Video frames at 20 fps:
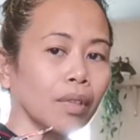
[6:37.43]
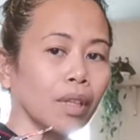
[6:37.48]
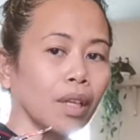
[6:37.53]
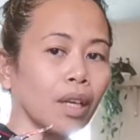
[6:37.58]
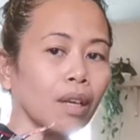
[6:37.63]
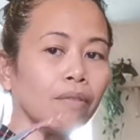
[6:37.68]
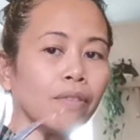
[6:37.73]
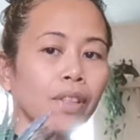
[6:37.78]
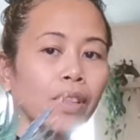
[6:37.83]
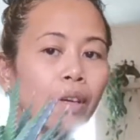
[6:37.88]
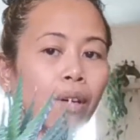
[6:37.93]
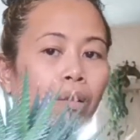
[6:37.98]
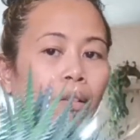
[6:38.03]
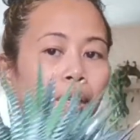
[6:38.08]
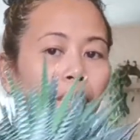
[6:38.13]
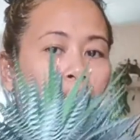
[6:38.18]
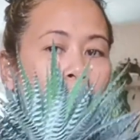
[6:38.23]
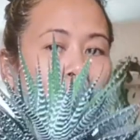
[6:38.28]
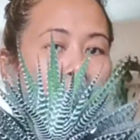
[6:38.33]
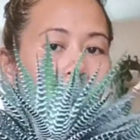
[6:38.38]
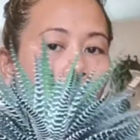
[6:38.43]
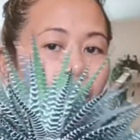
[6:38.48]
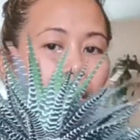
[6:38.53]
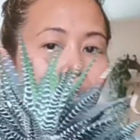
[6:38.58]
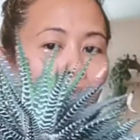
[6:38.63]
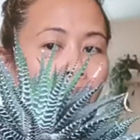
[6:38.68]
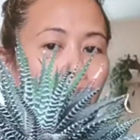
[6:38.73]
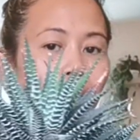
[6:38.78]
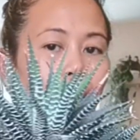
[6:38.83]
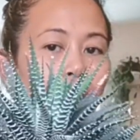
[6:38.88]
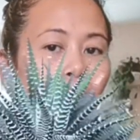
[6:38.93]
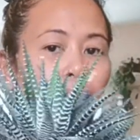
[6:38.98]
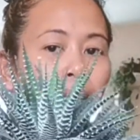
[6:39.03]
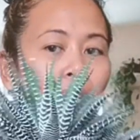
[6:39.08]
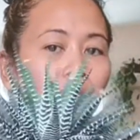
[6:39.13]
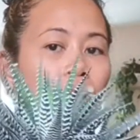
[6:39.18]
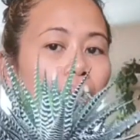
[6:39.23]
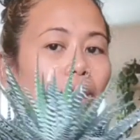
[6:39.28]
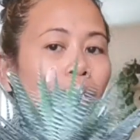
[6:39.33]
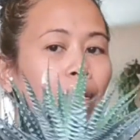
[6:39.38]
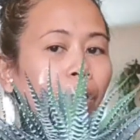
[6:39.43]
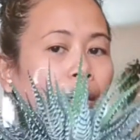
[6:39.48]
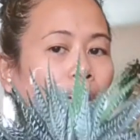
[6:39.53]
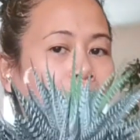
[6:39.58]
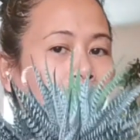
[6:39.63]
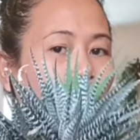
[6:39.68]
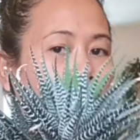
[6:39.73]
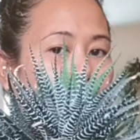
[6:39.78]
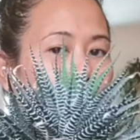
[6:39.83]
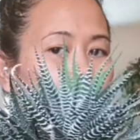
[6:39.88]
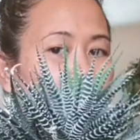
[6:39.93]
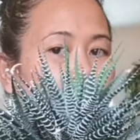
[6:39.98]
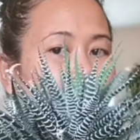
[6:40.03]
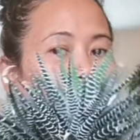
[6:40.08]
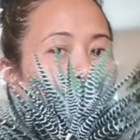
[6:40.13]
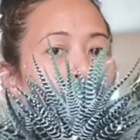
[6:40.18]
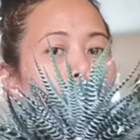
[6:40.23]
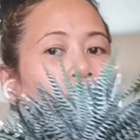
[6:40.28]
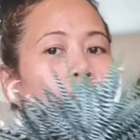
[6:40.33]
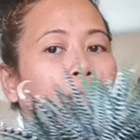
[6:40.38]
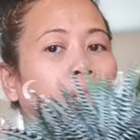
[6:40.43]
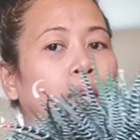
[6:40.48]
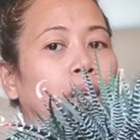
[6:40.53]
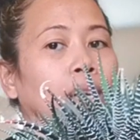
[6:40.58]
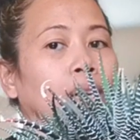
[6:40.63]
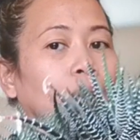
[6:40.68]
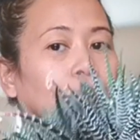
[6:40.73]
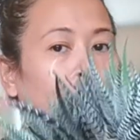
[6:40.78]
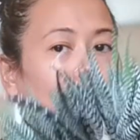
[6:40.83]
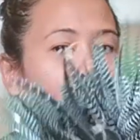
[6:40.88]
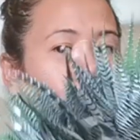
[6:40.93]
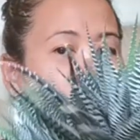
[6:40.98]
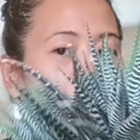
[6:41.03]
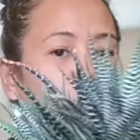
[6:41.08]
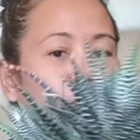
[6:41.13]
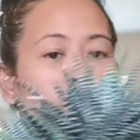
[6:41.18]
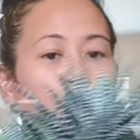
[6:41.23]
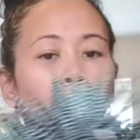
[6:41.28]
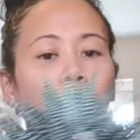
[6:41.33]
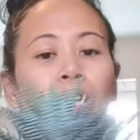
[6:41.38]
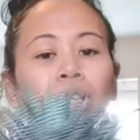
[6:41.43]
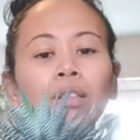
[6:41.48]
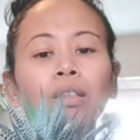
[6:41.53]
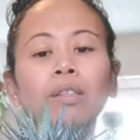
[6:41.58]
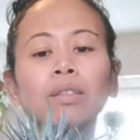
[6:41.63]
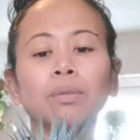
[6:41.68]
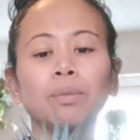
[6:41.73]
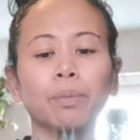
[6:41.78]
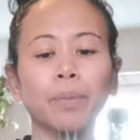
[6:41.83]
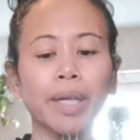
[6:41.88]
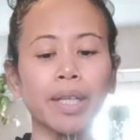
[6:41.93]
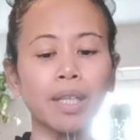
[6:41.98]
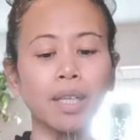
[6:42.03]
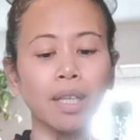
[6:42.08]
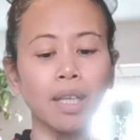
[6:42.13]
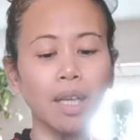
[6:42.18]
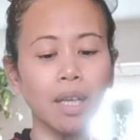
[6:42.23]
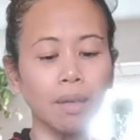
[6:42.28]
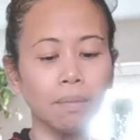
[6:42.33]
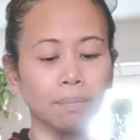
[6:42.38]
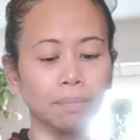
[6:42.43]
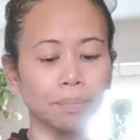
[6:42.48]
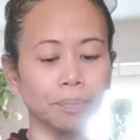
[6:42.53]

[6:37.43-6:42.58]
Even though it's looking crowded in the small pot already.